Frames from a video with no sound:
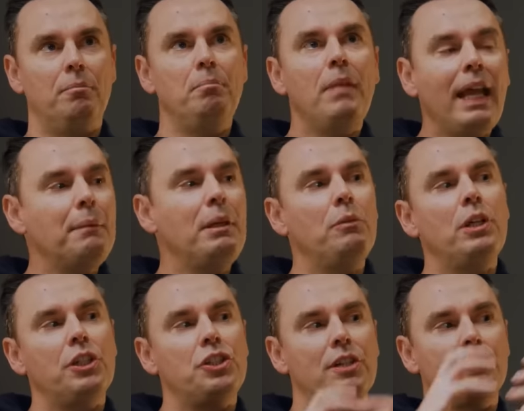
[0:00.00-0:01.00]
maybe we
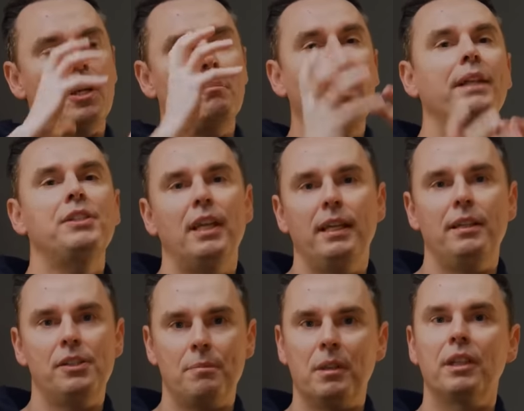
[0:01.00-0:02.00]
can shift our mindset
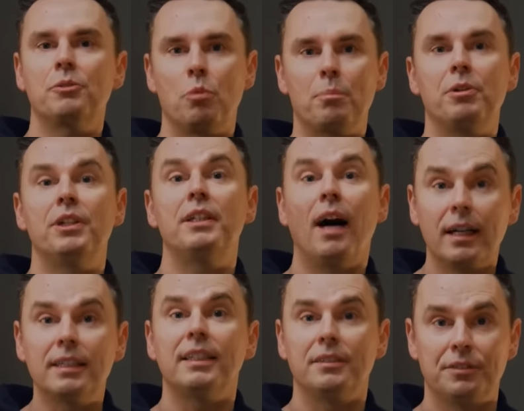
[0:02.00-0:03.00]
into something that's more
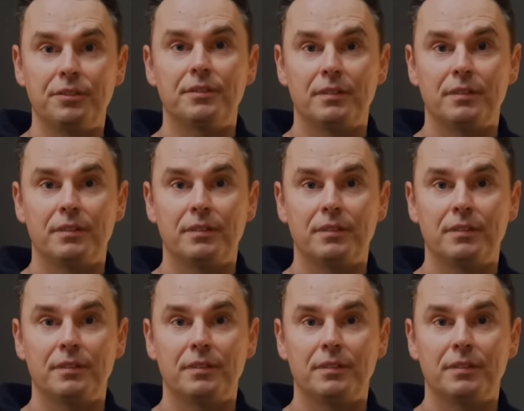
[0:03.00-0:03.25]
productive.